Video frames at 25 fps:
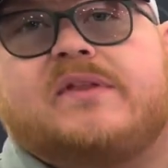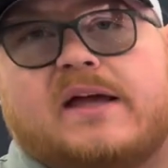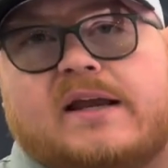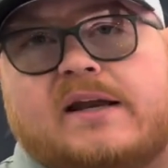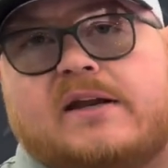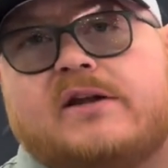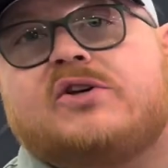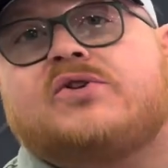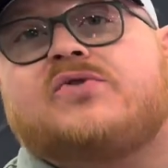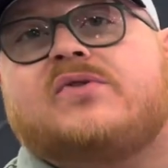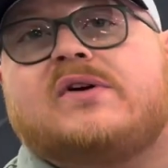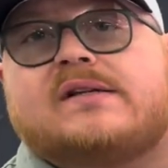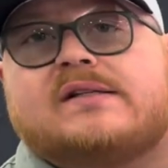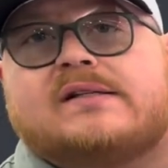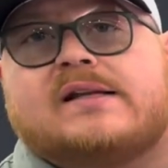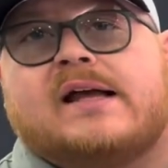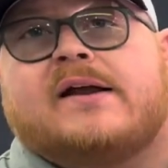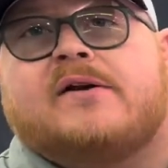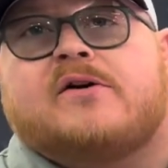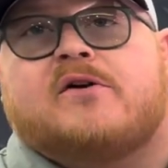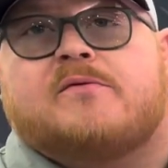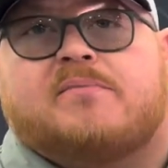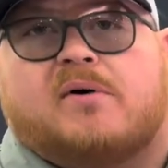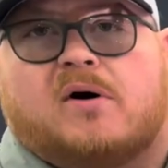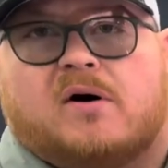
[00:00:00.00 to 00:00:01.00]
industry
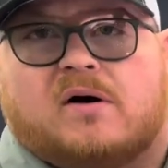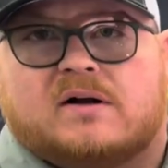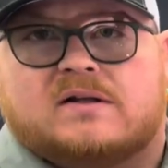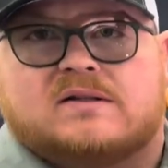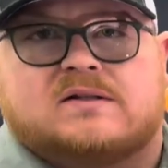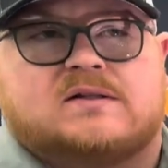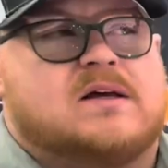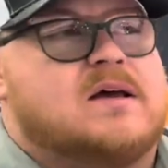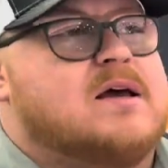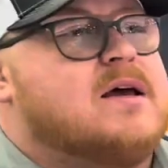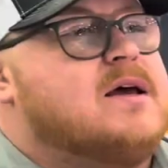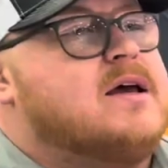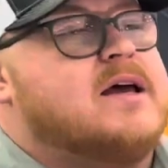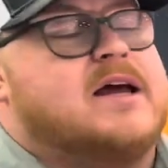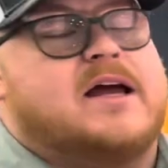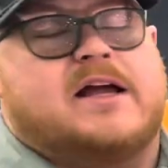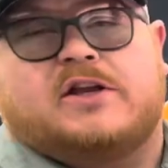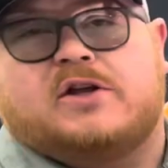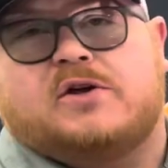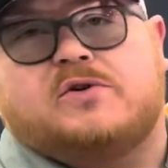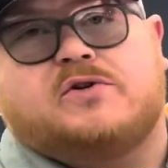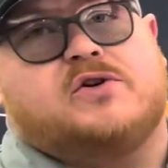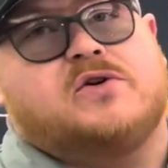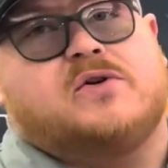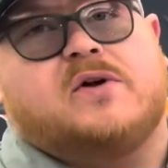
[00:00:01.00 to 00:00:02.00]
standard parts, and
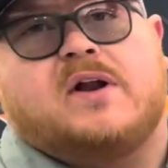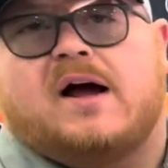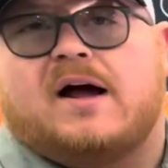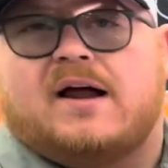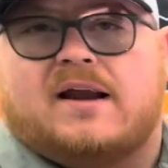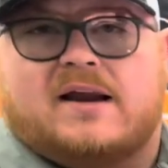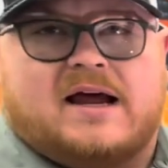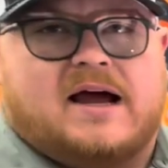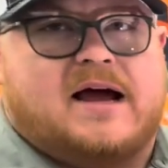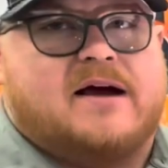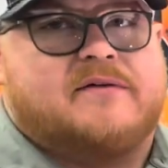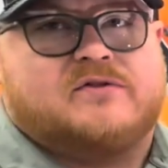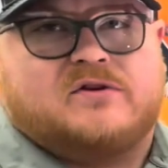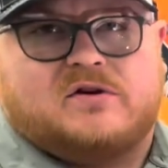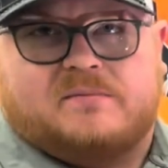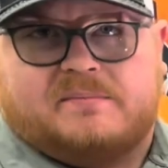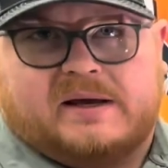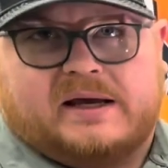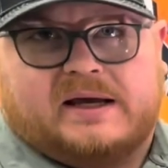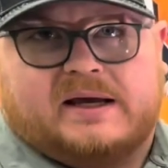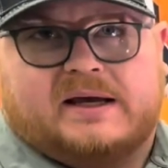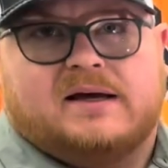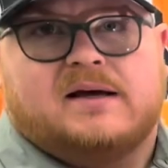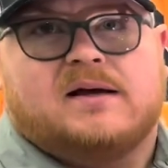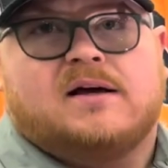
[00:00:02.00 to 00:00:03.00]
you do not have to be
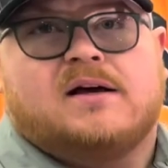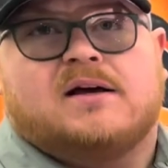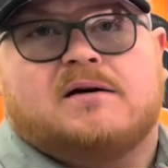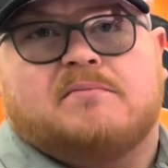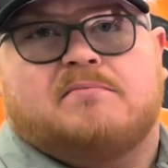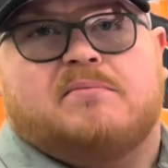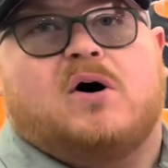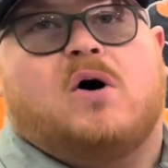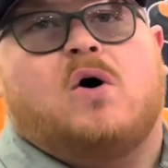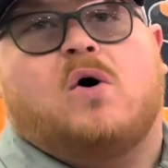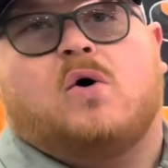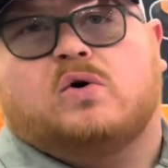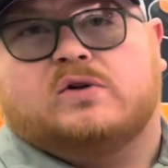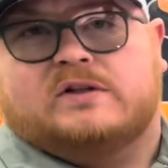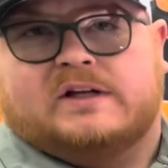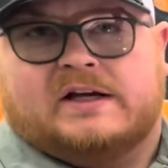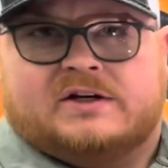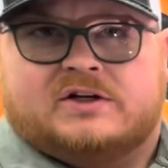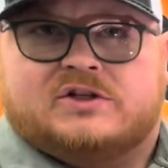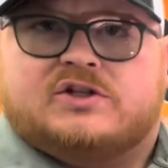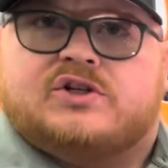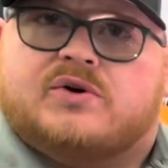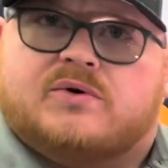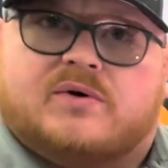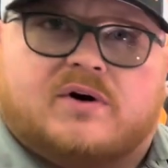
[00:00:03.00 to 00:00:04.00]
beholden
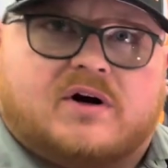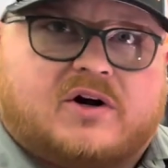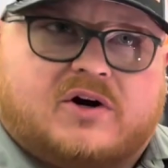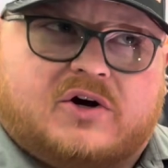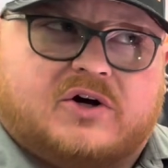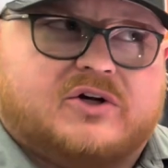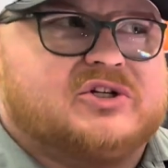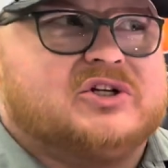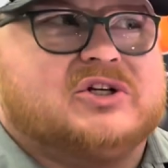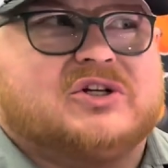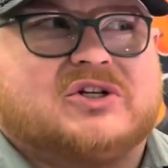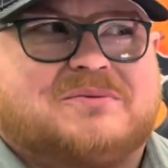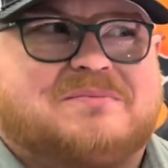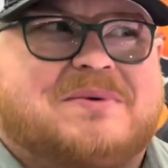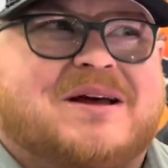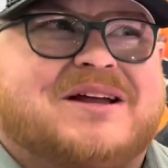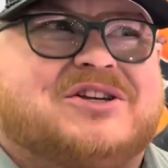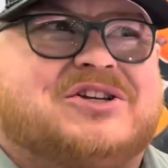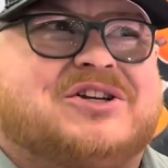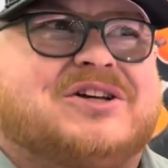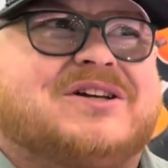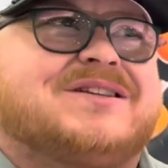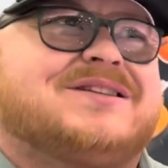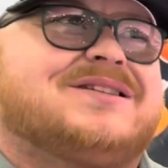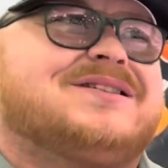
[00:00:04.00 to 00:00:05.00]
to a Cush
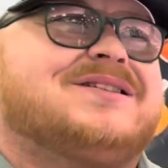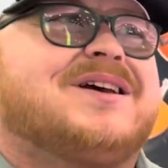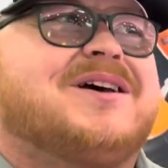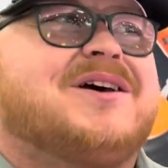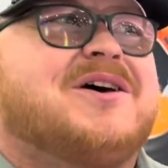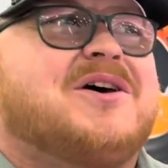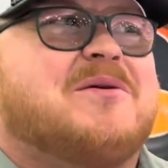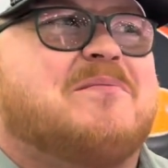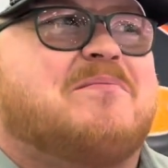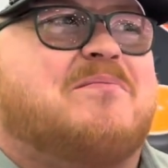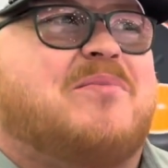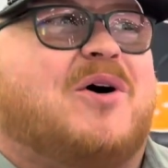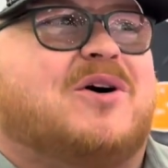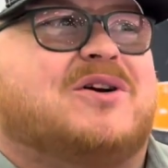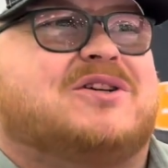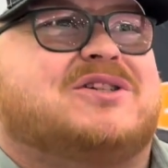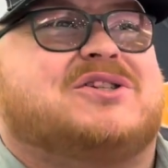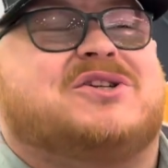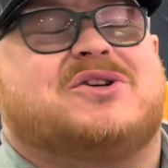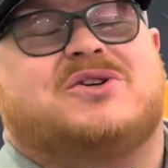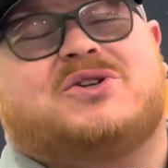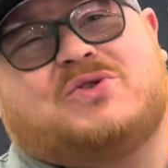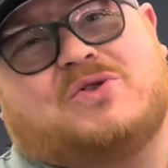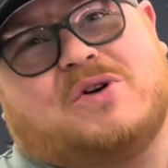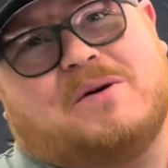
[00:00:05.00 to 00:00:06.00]
Suspensions parts
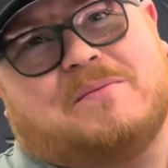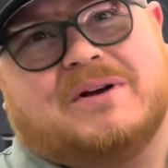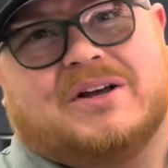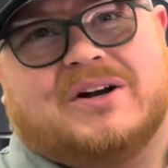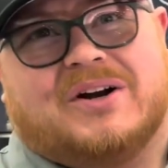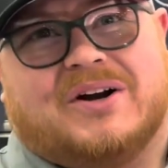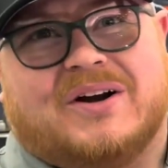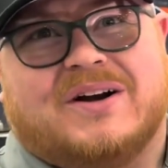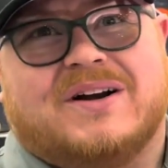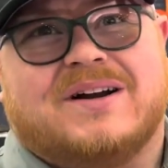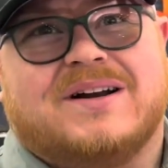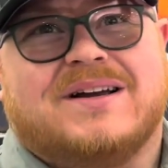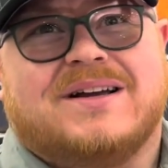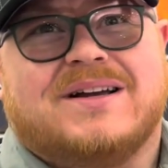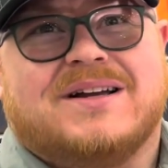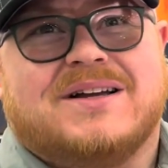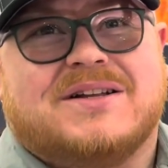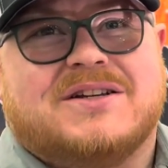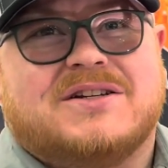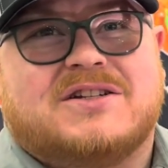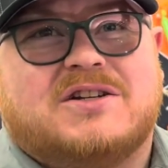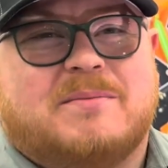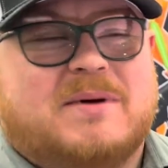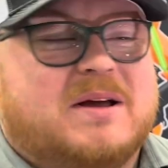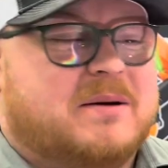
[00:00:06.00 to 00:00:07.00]
distributor
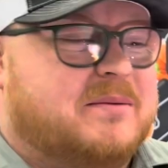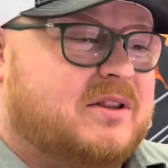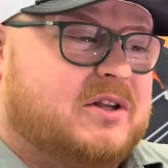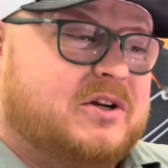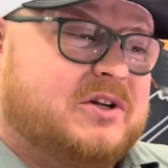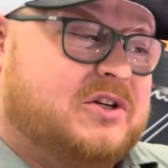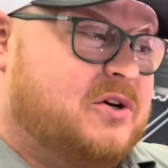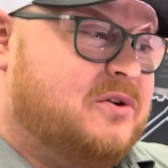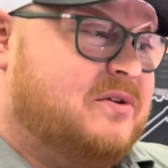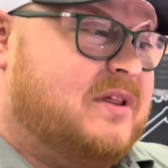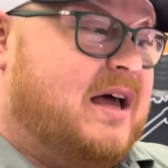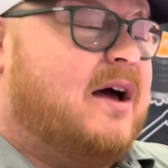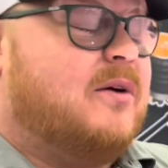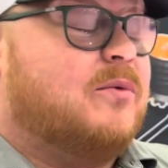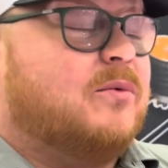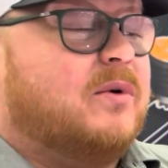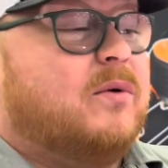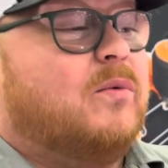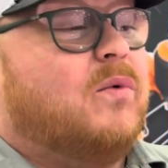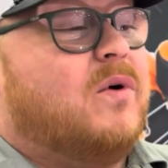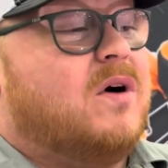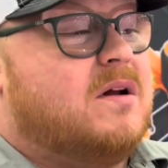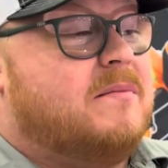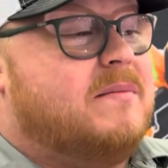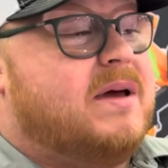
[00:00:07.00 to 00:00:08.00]
to be able to do that. We
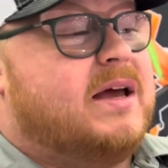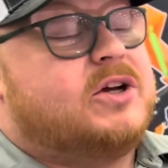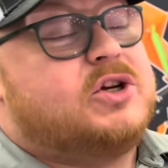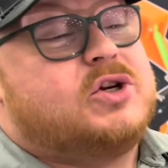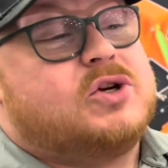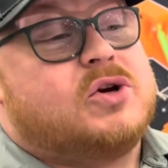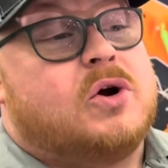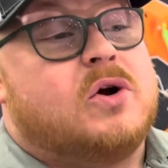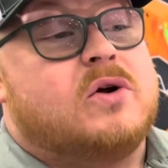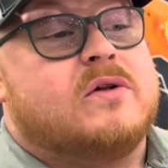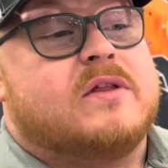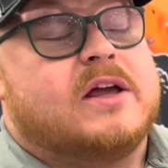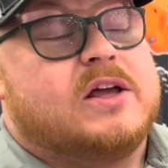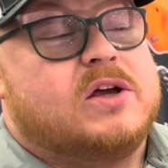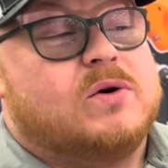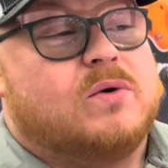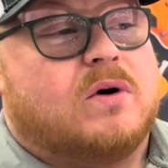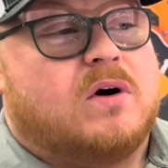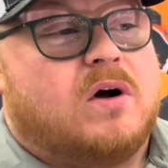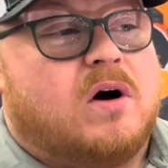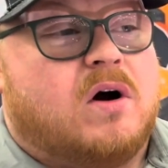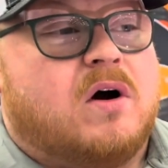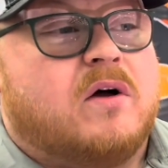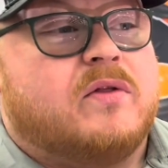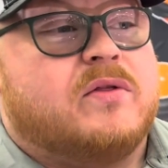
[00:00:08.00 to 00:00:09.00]
want to make sure that you
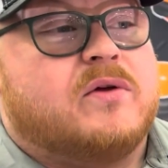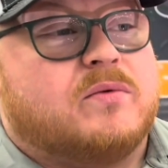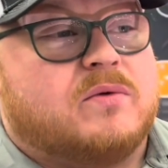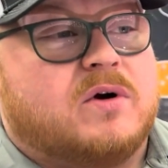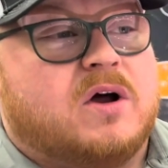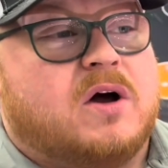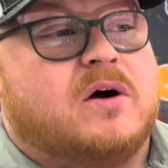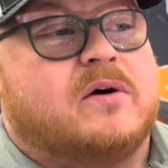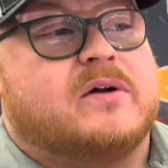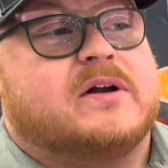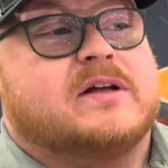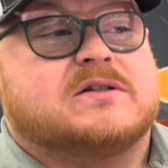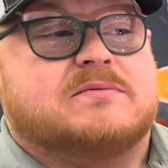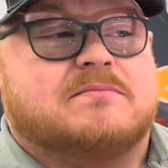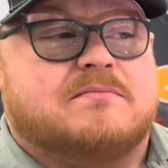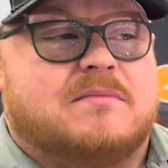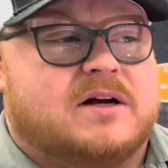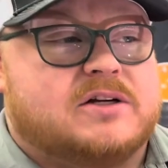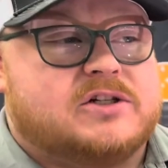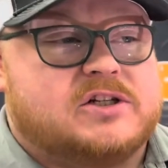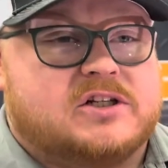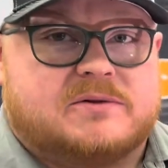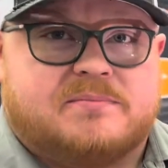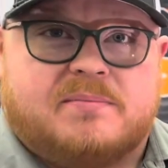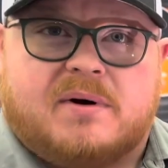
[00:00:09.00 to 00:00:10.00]
are on the road as
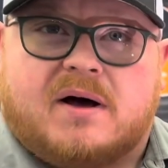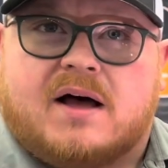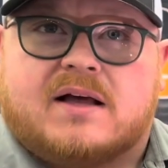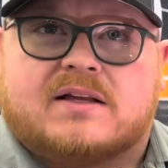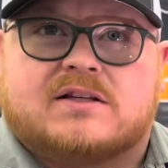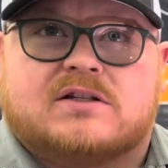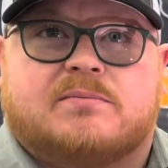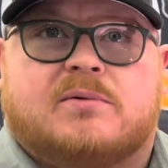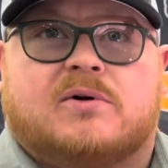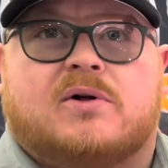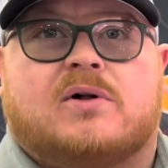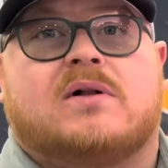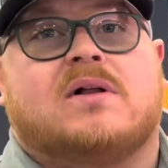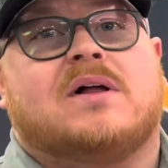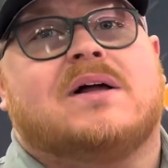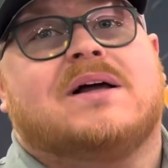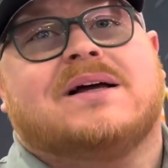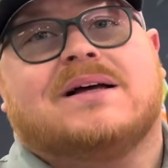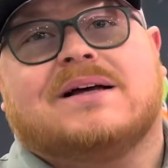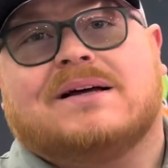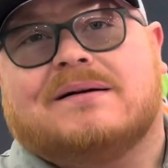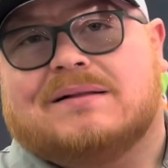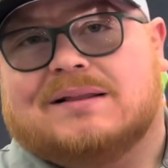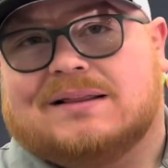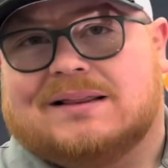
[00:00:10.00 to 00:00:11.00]
much as possible,
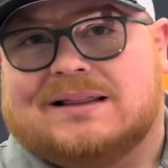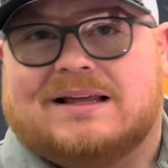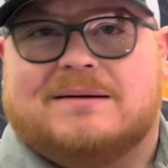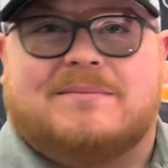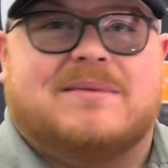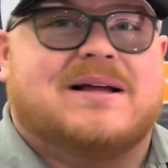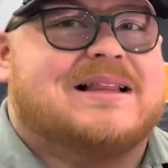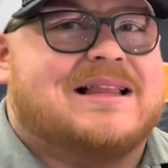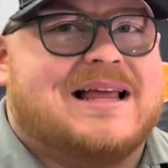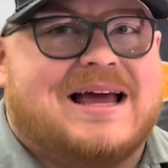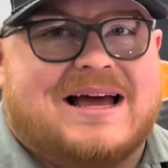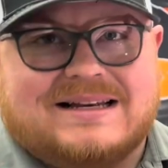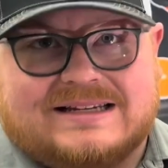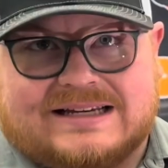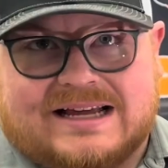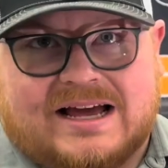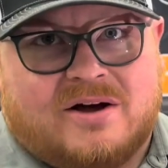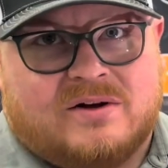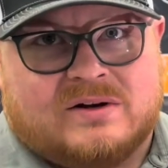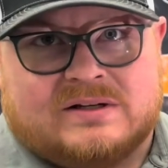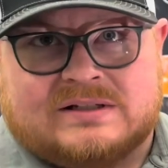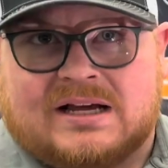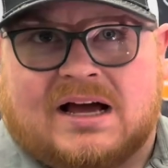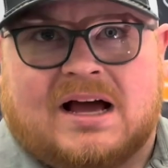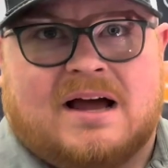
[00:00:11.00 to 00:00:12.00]
limit that
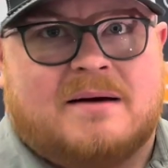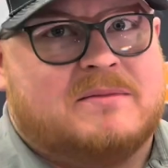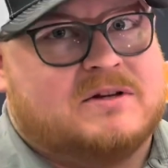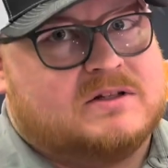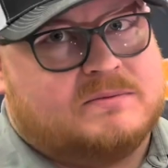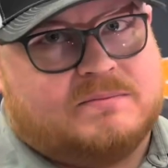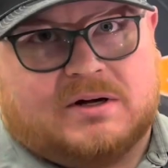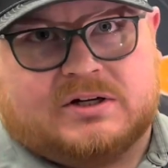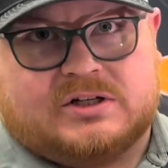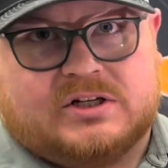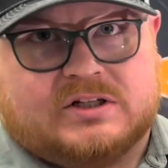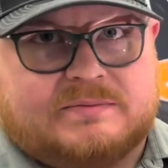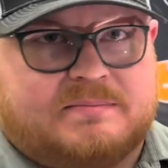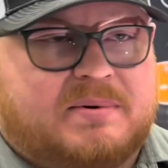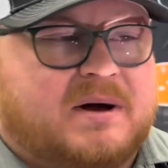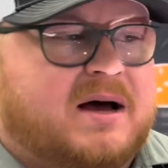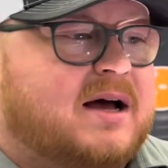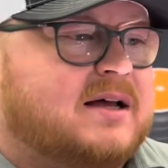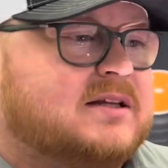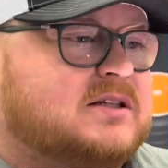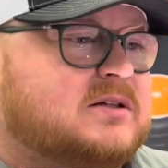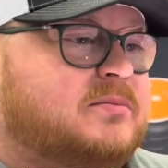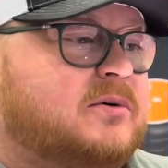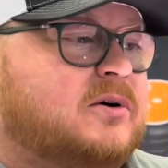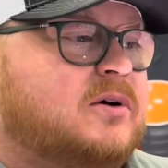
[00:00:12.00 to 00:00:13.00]
downtime as much as
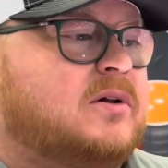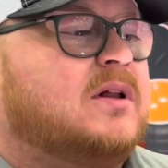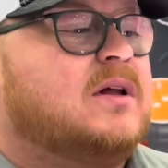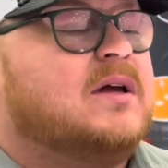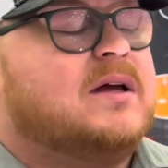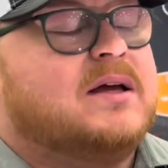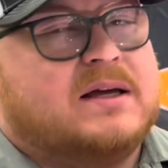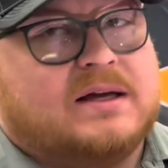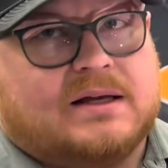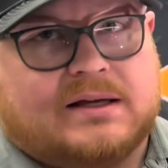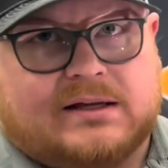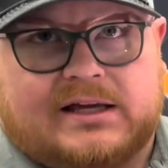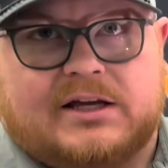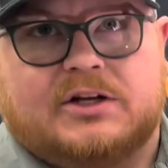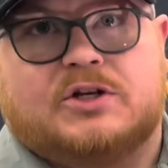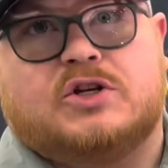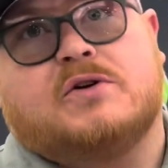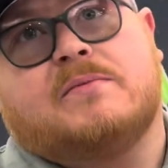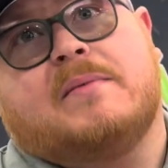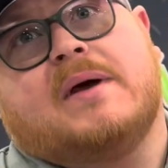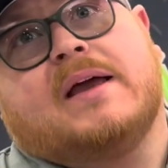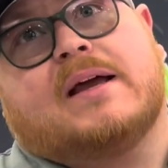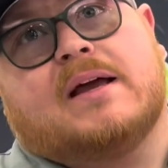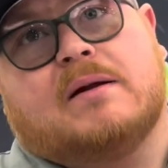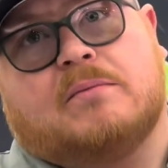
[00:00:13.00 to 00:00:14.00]
possible, get you
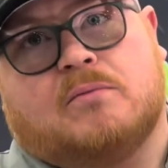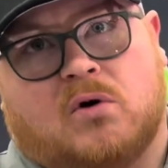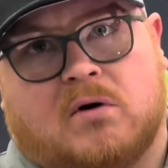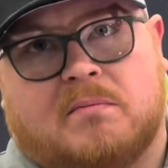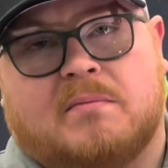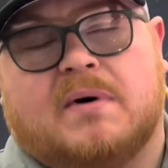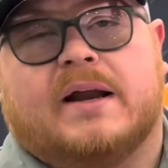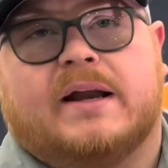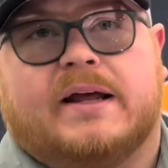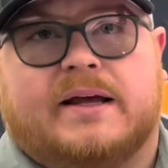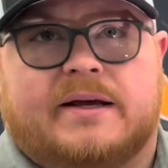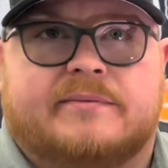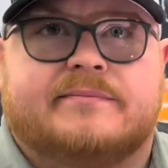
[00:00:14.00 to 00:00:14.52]
making more money.